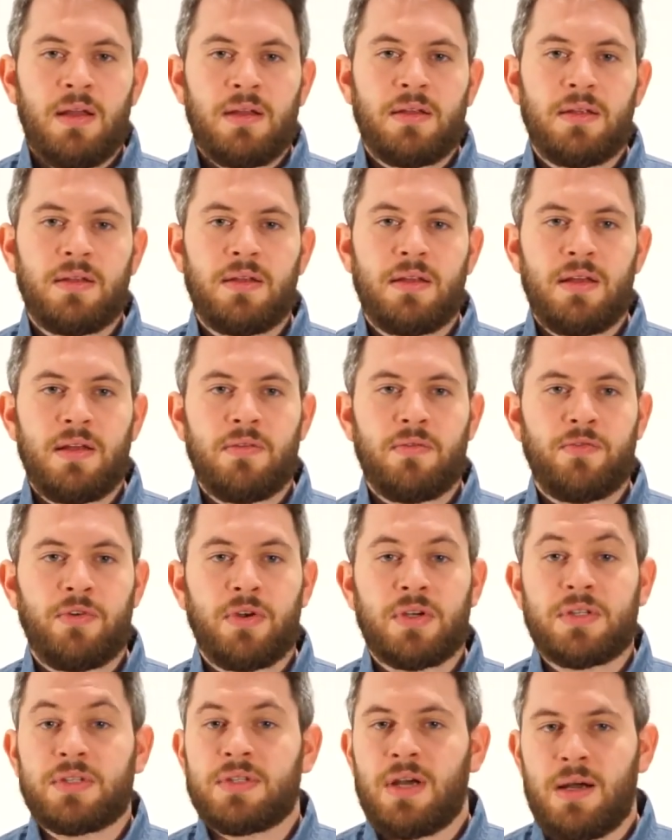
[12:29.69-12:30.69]
that they,
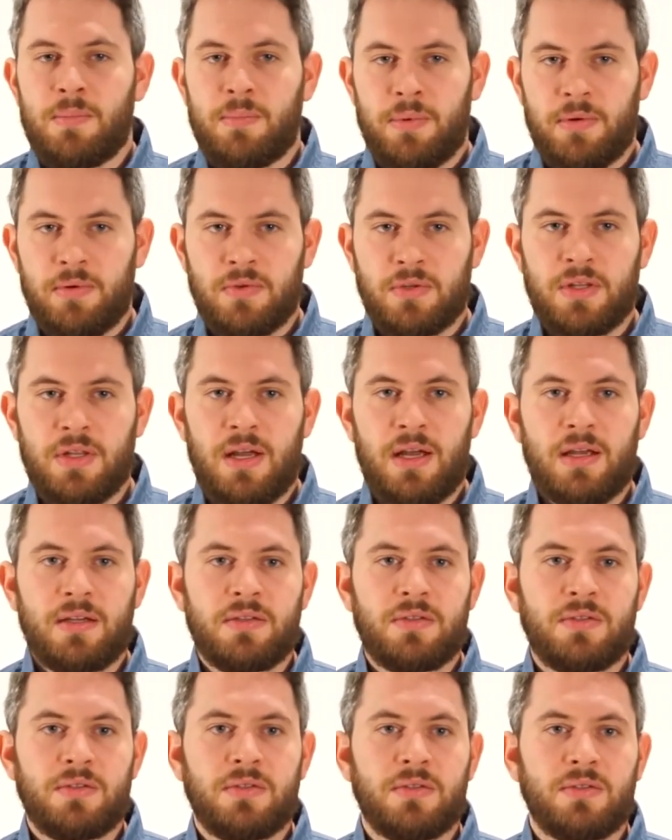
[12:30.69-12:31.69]
for example, would
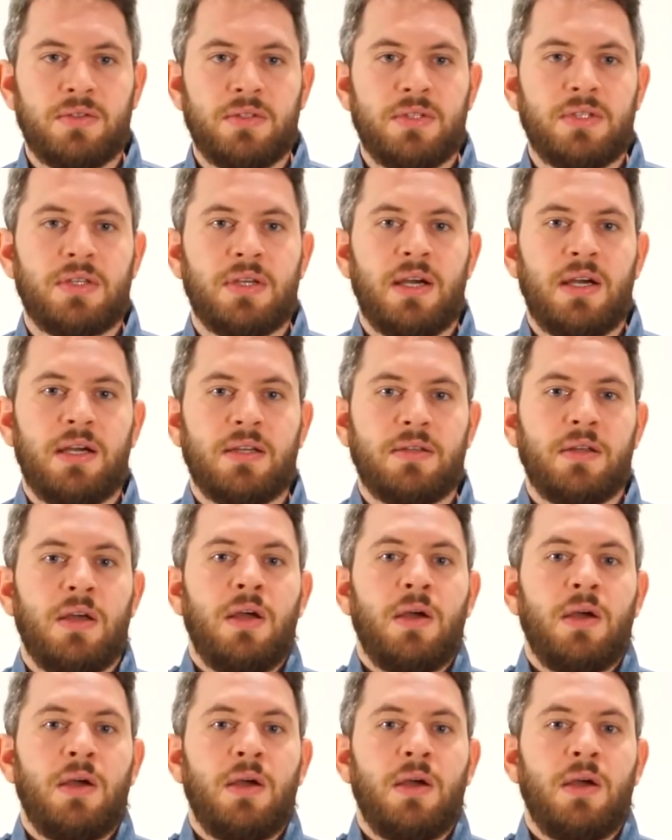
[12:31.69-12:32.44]
like to decide